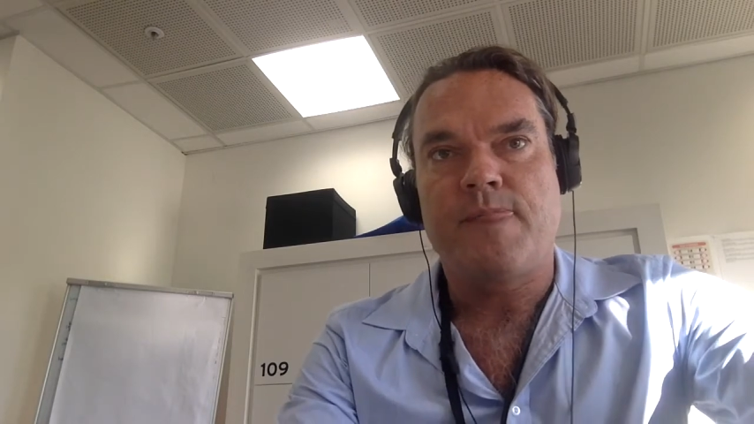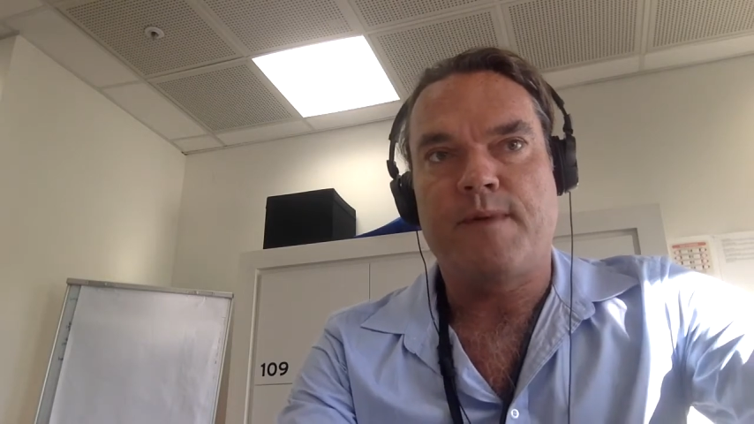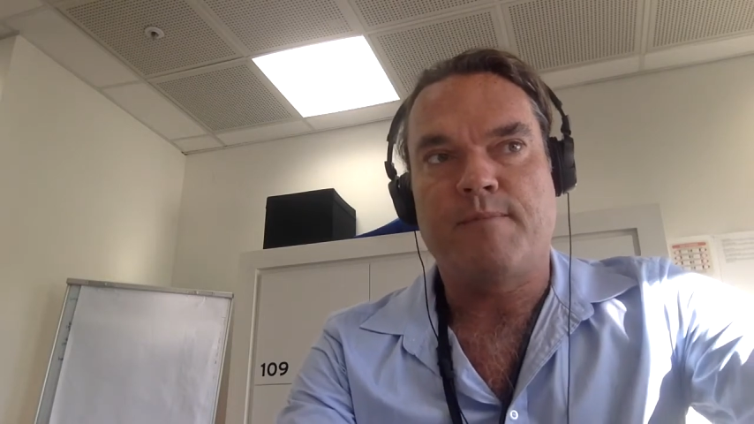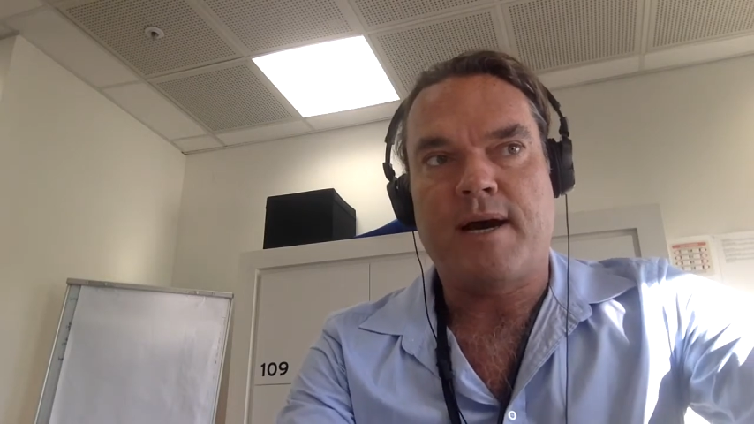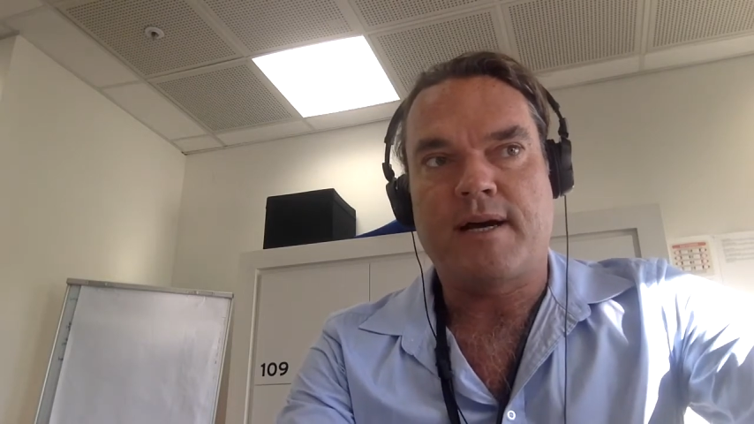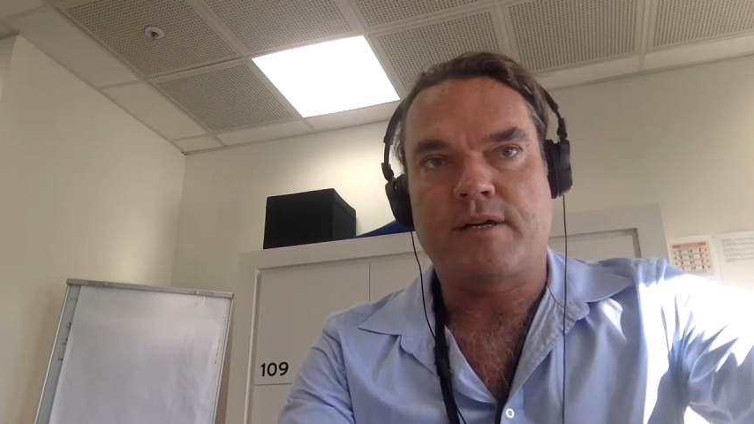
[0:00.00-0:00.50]
the
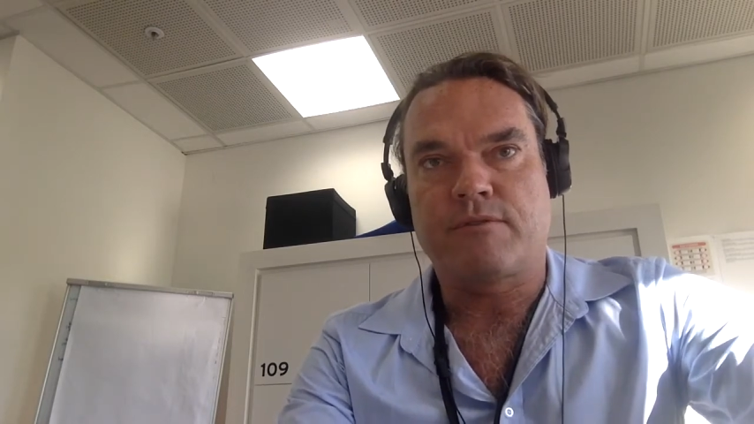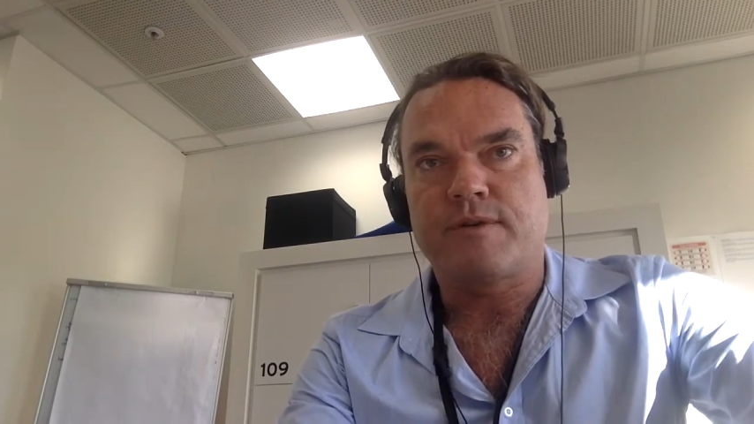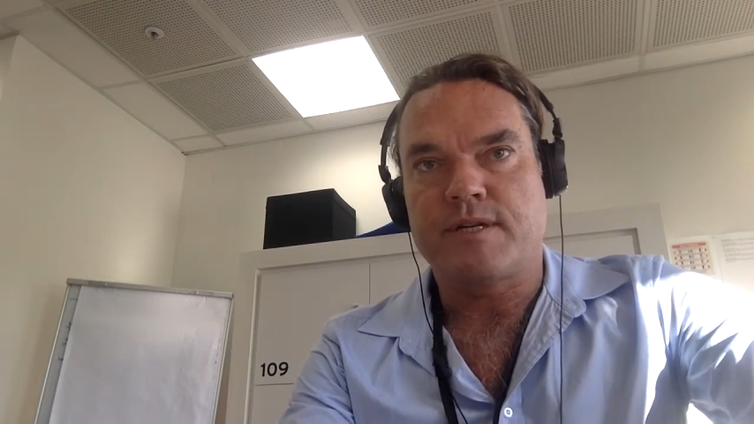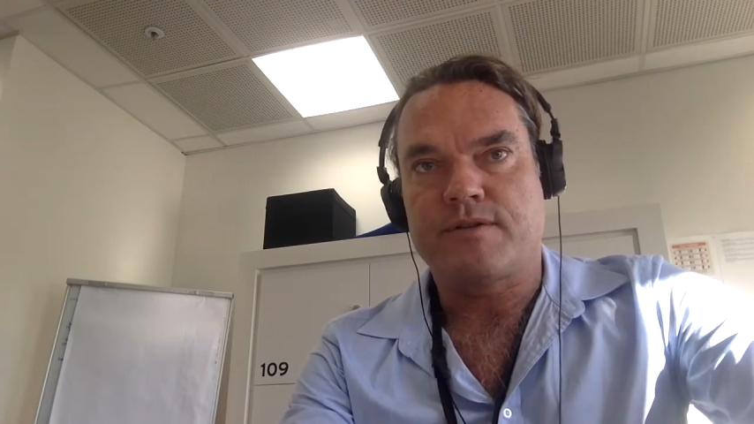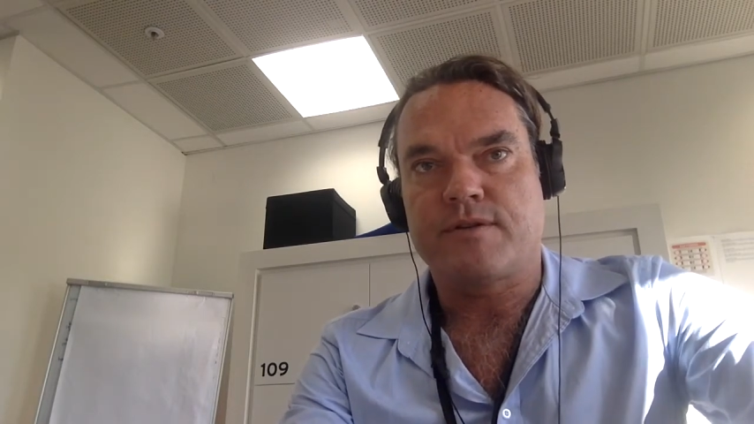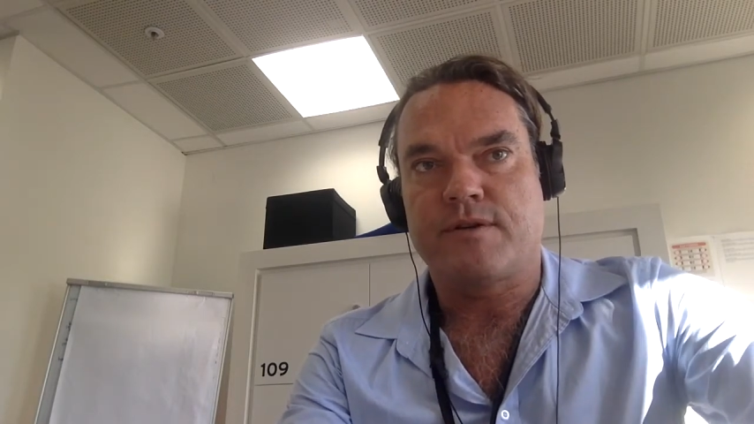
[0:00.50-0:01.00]
market
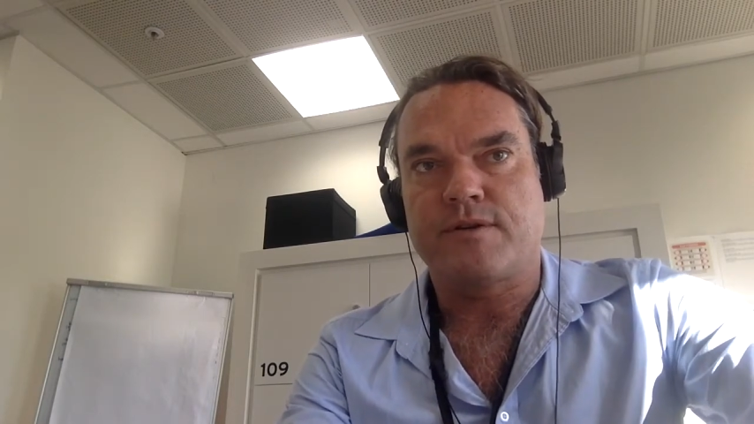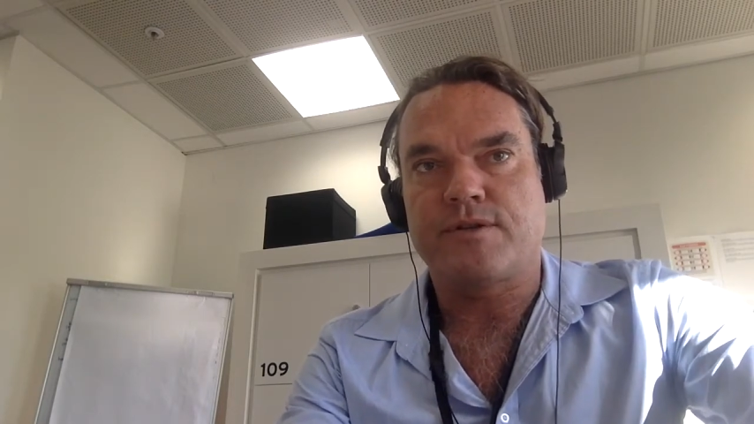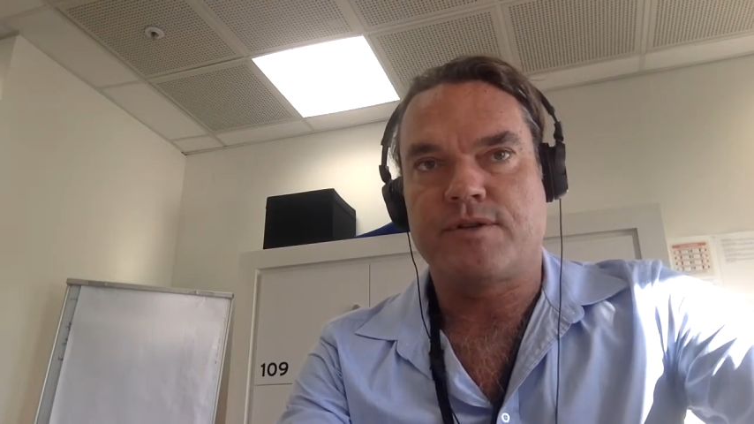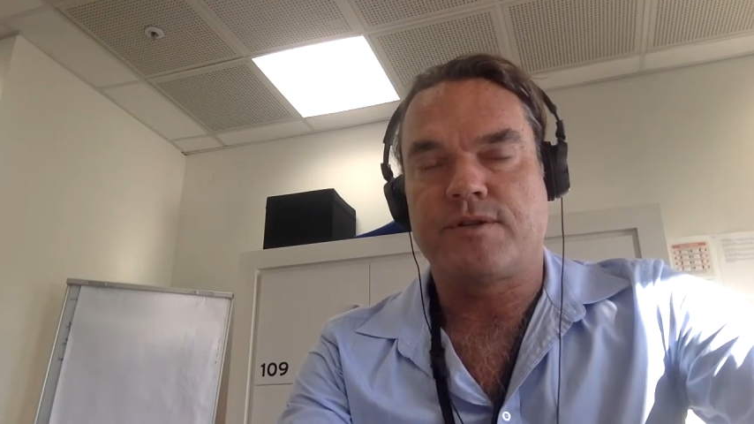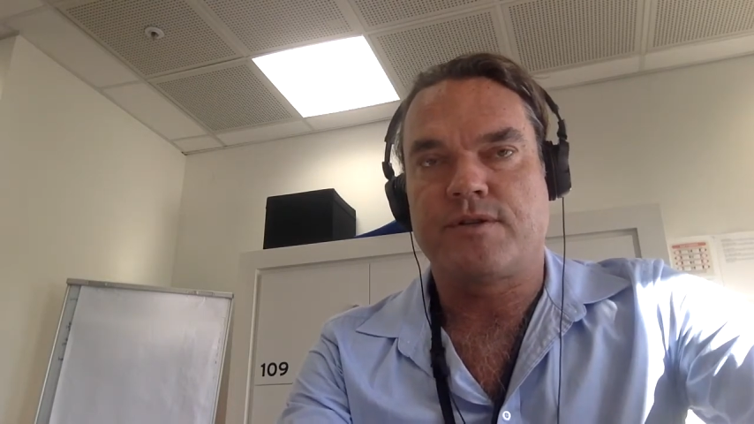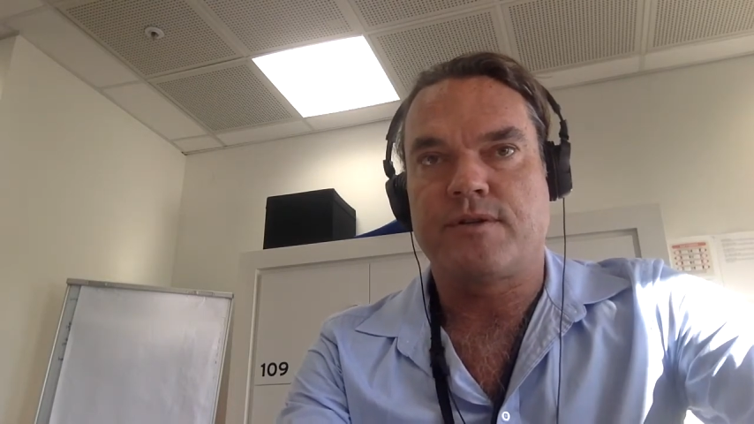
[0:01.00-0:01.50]

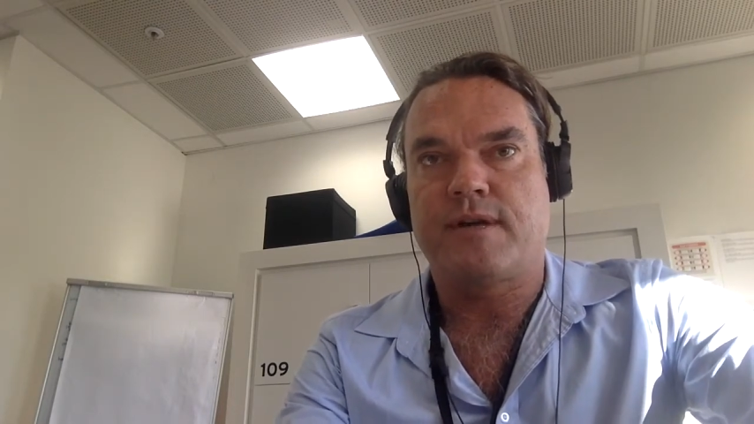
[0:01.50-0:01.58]
research